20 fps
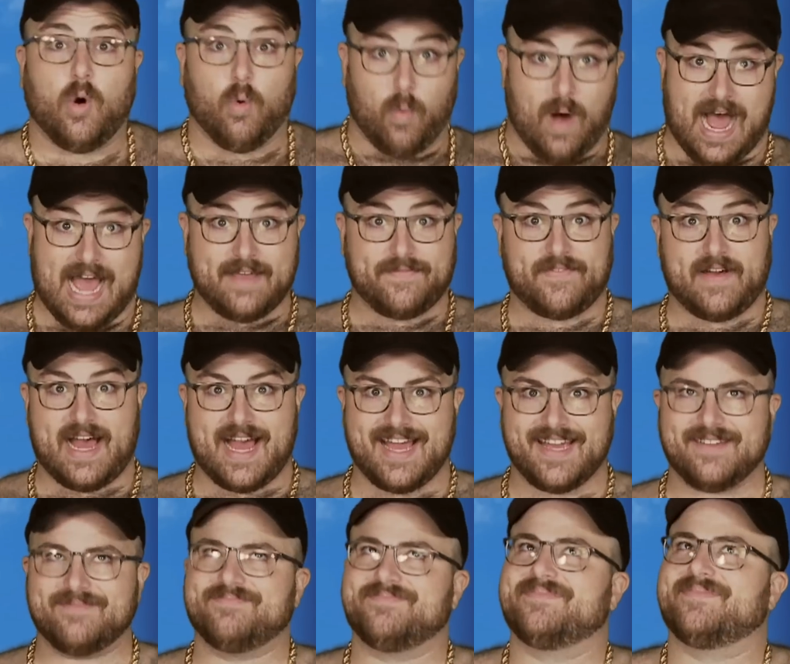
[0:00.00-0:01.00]

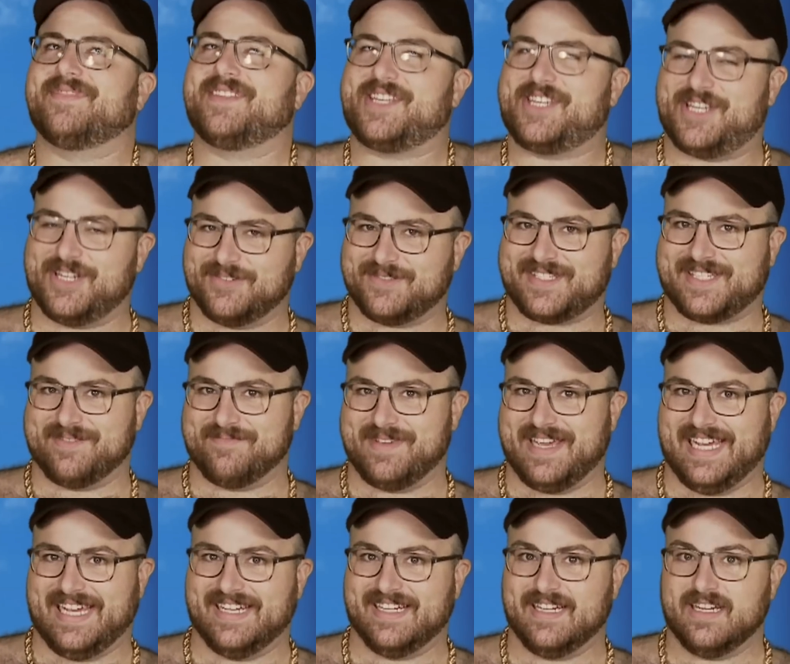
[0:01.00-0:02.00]
Wi-Fi, cute to
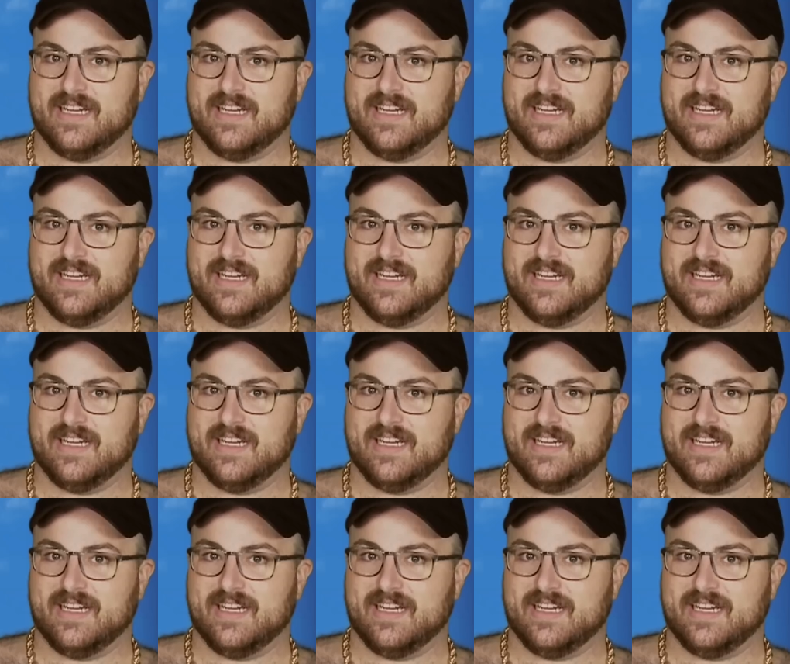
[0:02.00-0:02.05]
me.